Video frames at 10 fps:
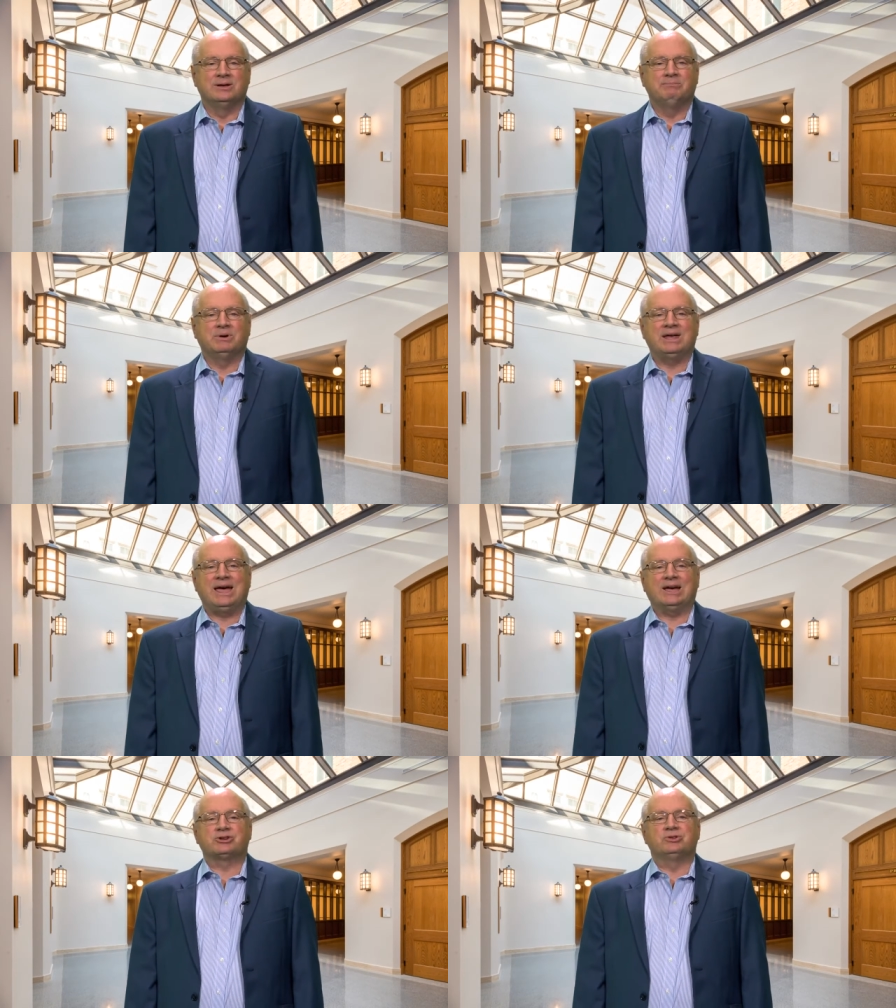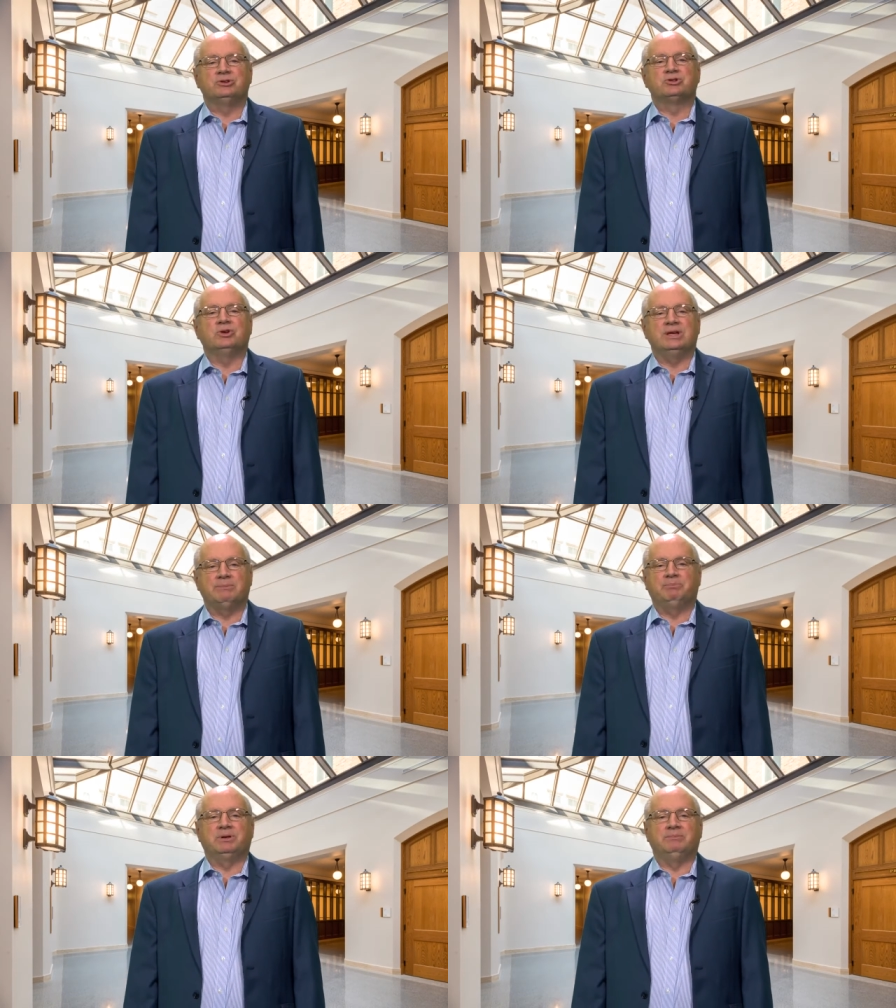but actually to
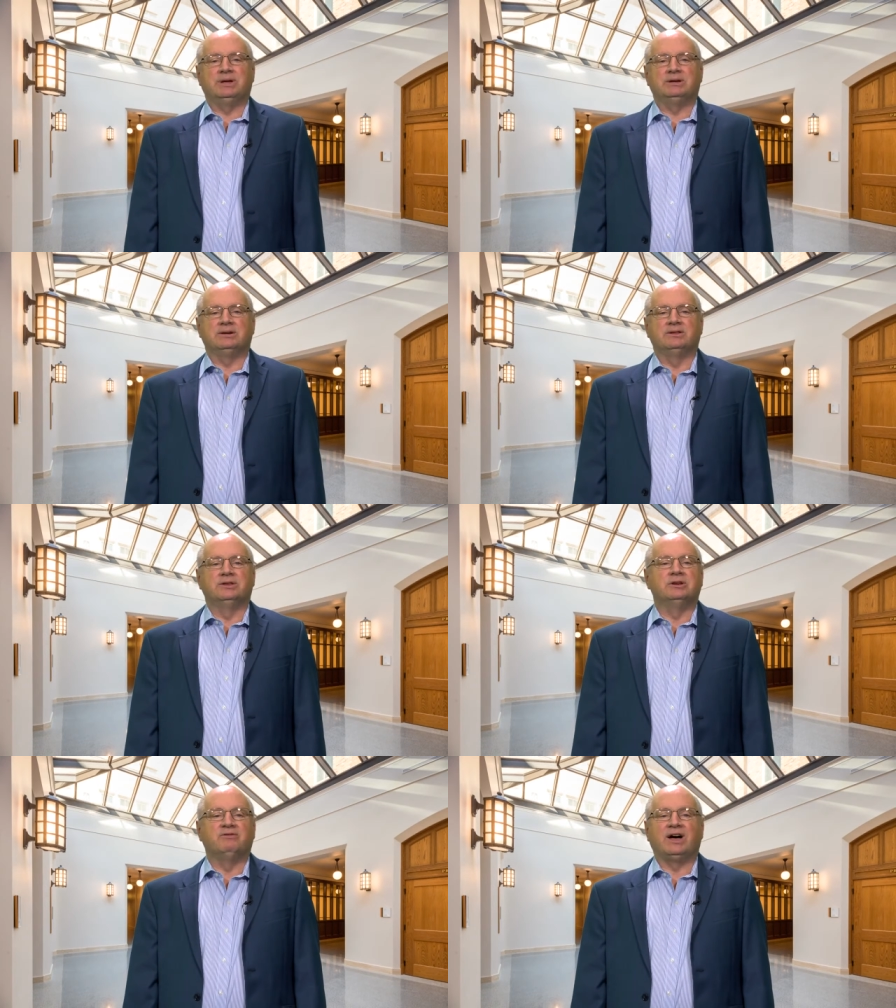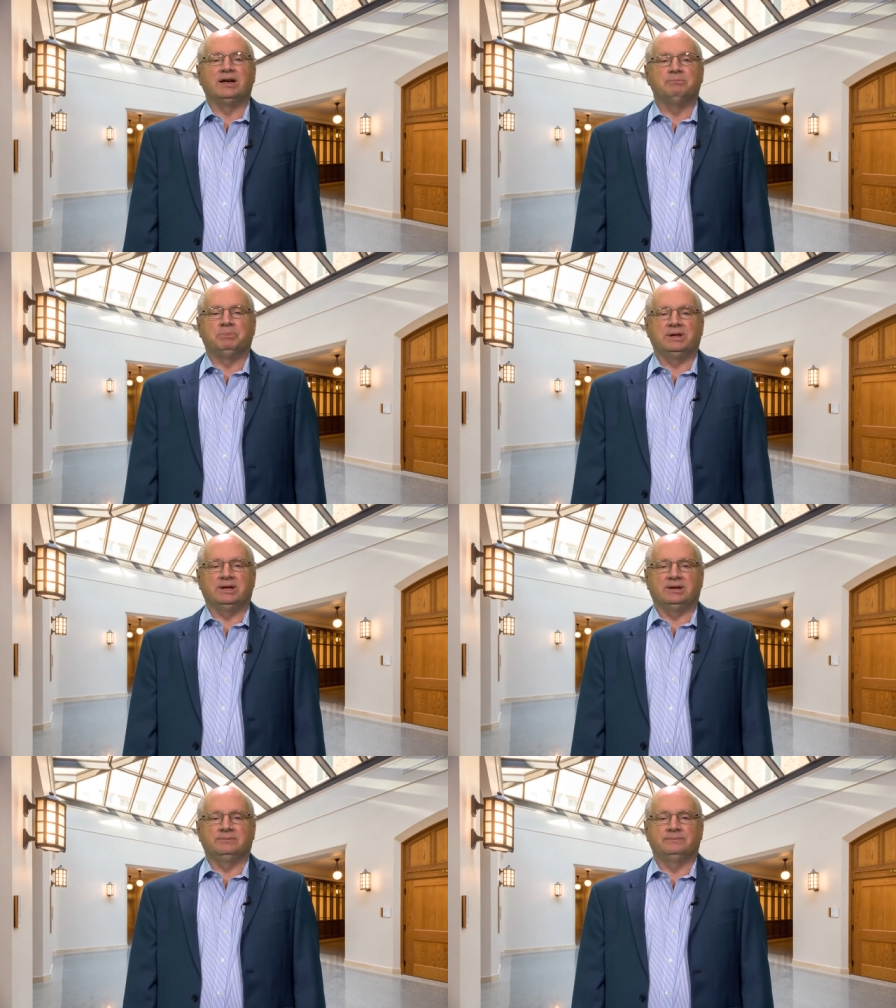implement the divine plan.